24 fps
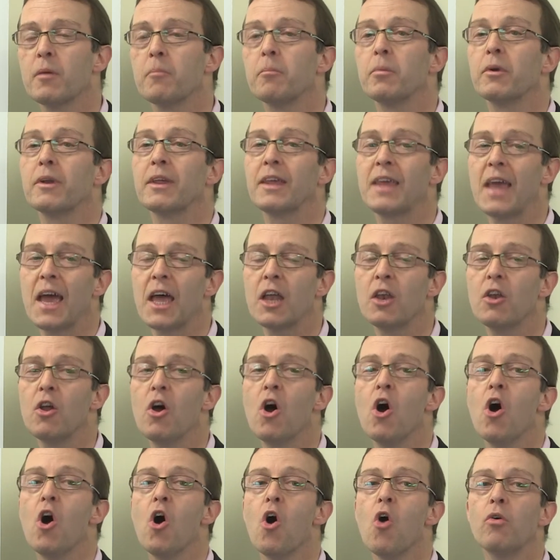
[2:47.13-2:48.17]
But again,
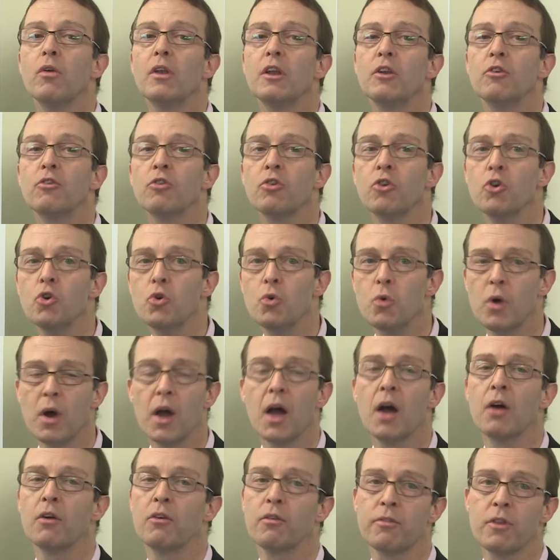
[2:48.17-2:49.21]
only 2
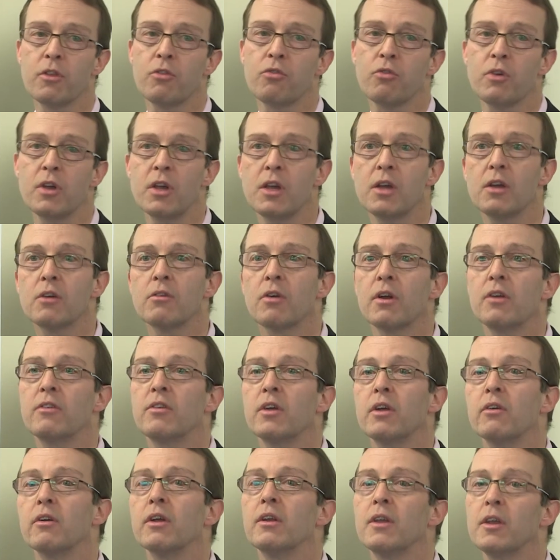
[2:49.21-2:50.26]
out of the 3
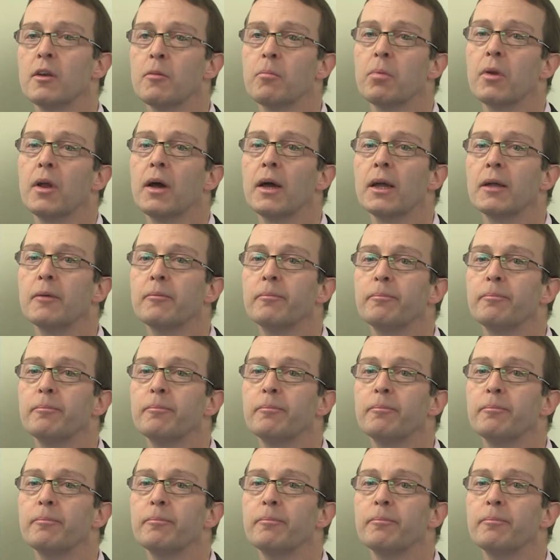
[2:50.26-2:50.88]
criteria need apply.